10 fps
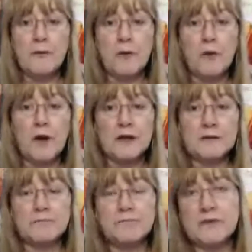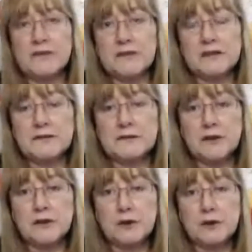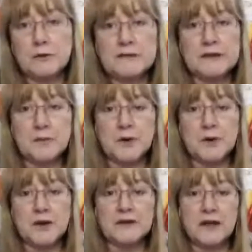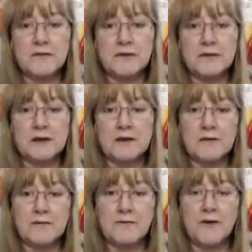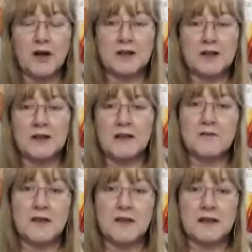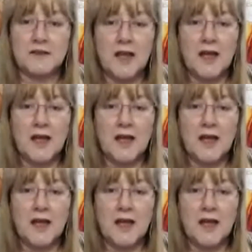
for a citizen who was celebrating a very fine event,